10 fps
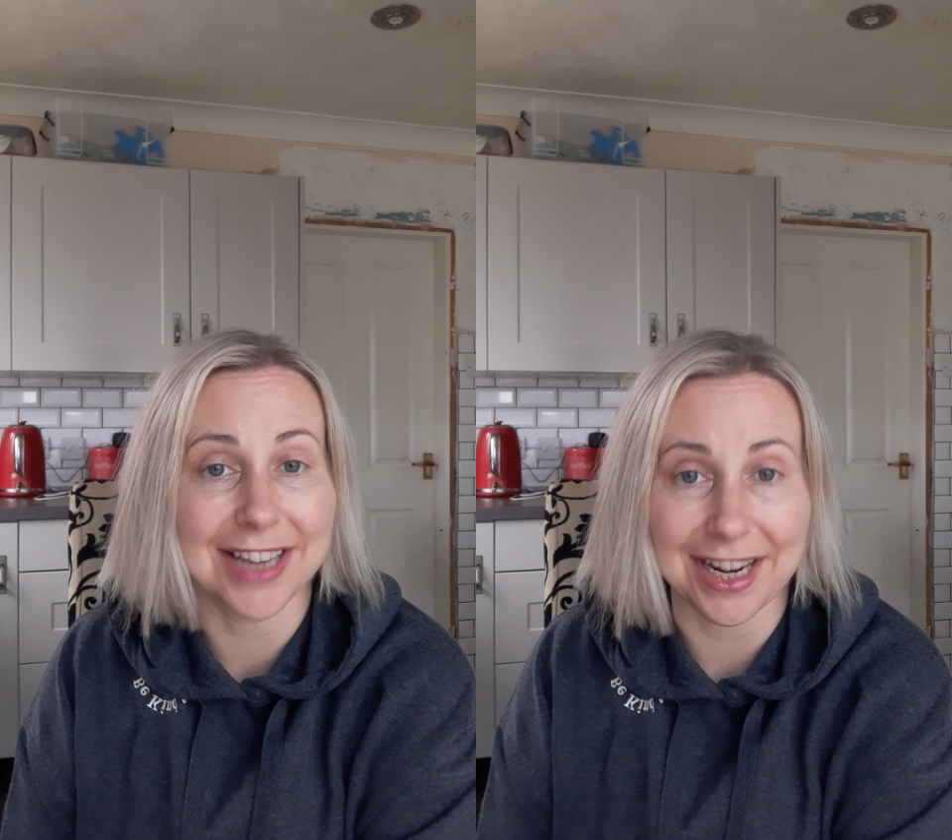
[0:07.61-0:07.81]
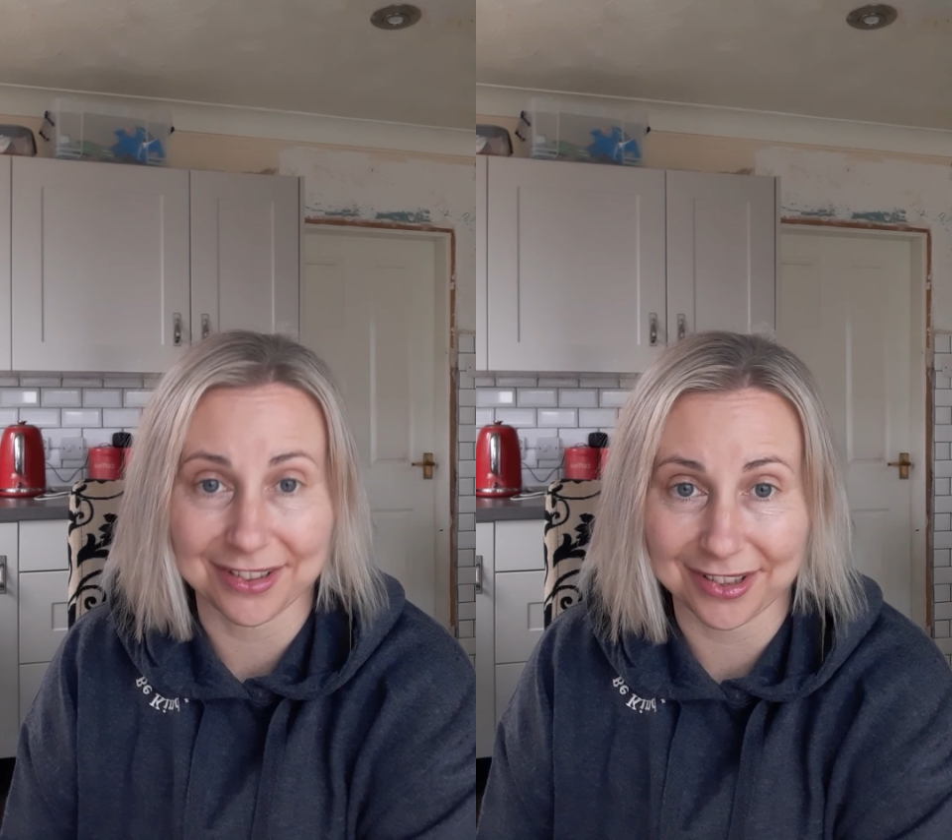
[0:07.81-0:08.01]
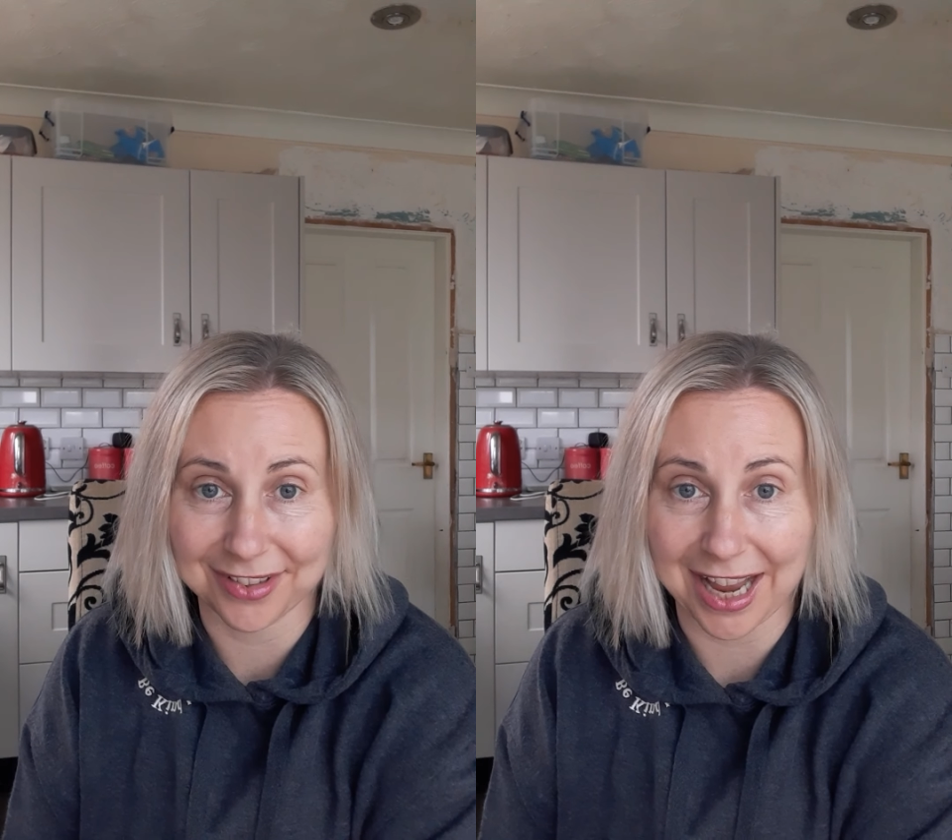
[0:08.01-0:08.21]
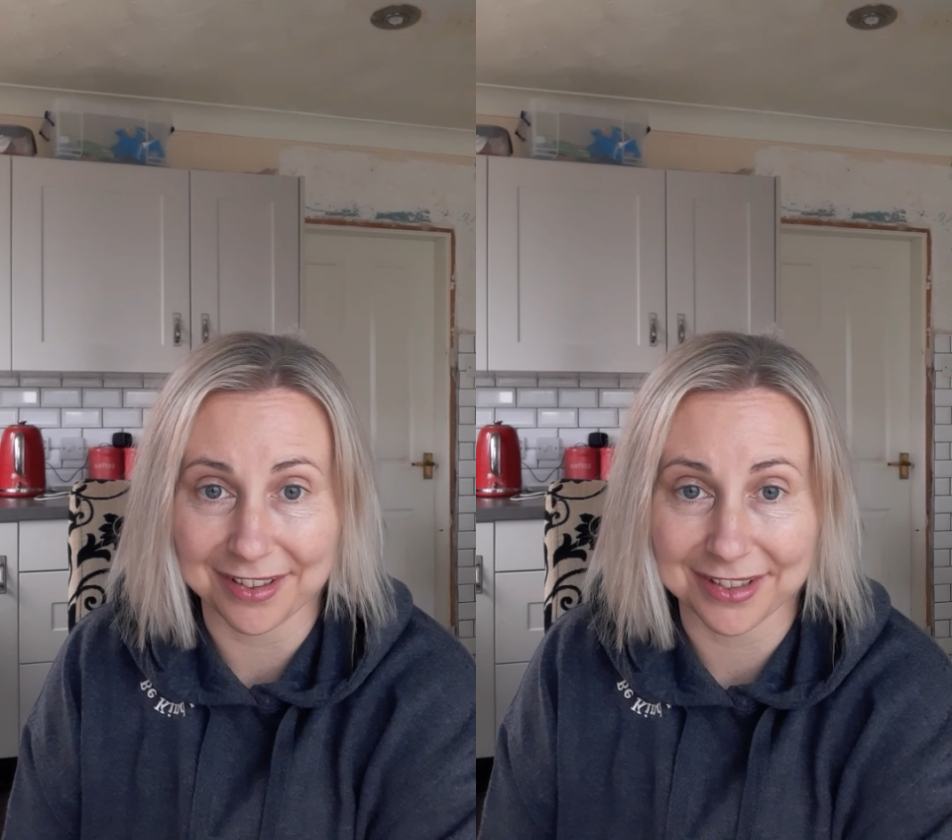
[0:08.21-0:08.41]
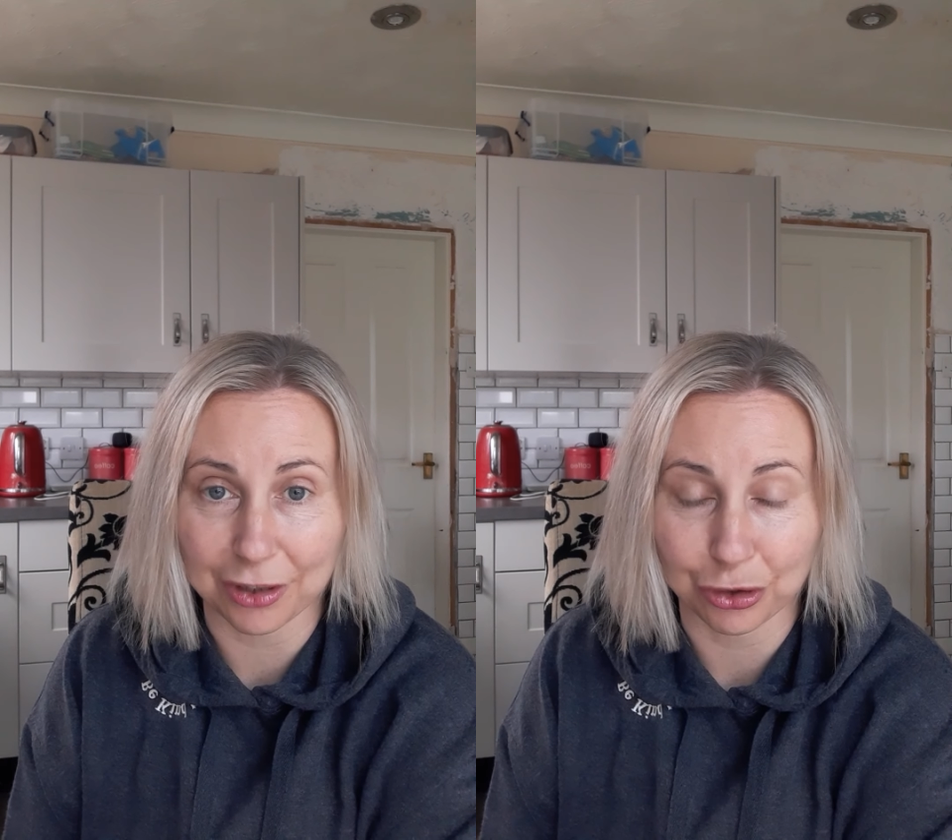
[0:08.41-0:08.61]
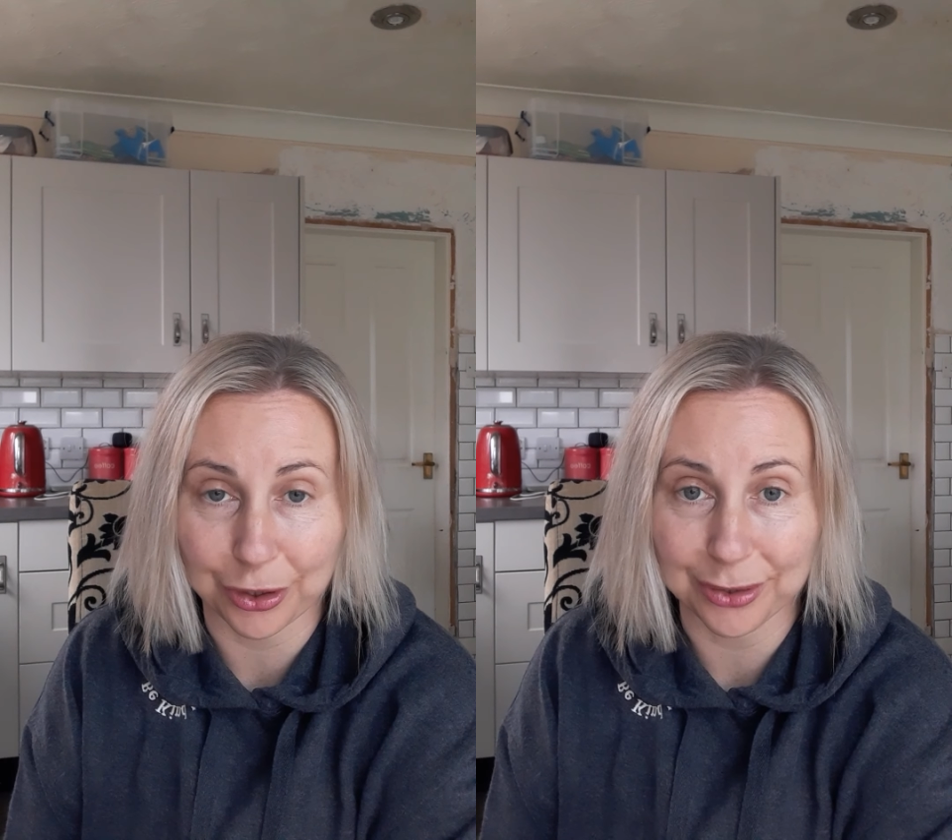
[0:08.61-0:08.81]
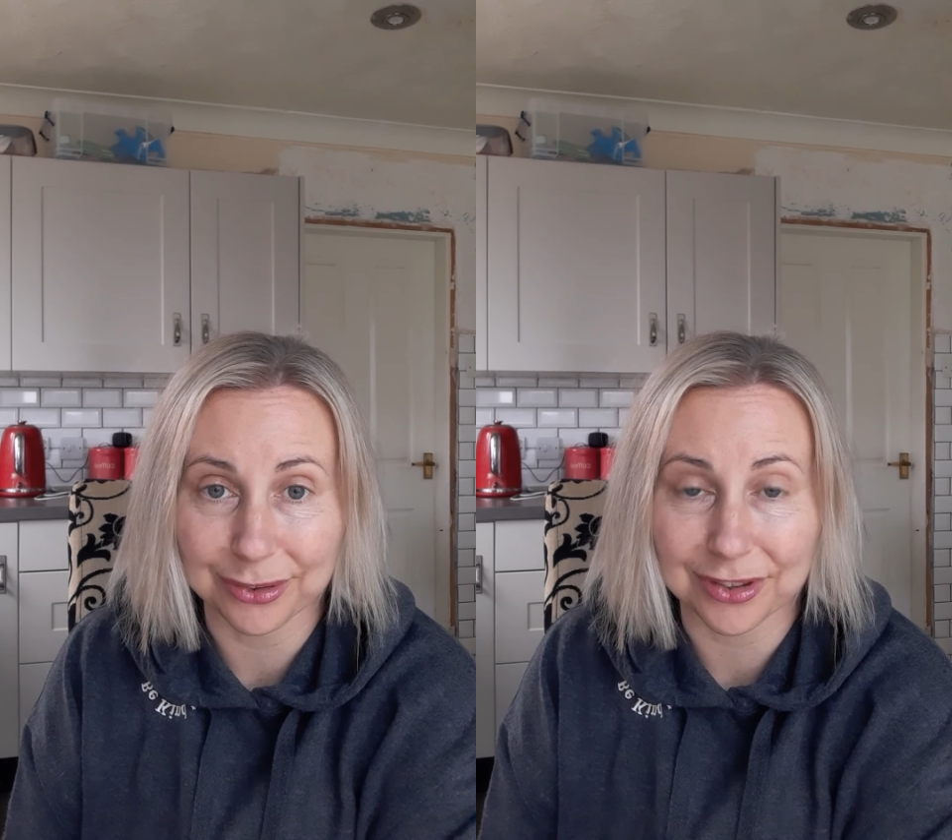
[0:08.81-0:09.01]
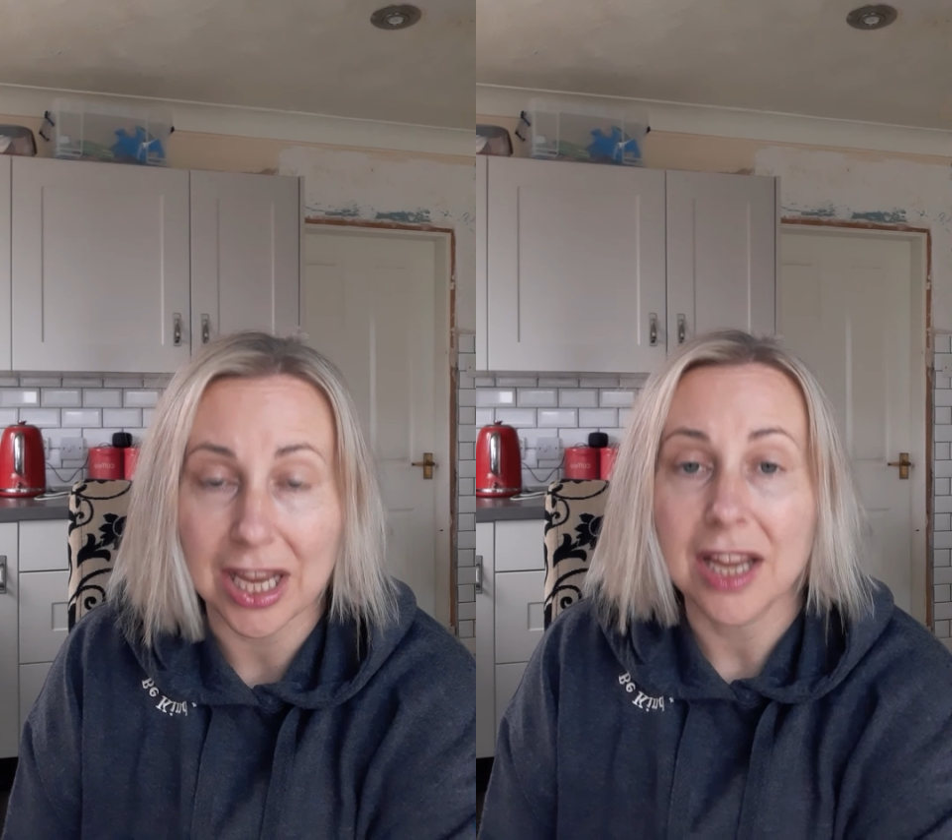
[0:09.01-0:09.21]
exercise
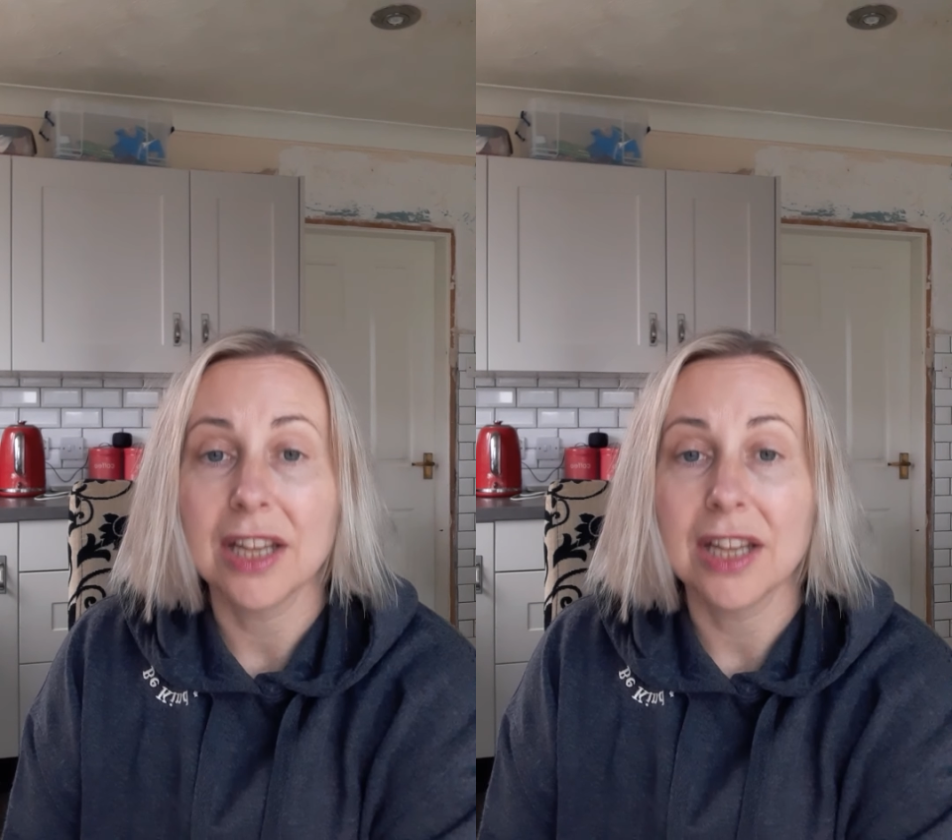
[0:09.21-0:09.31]
sessions.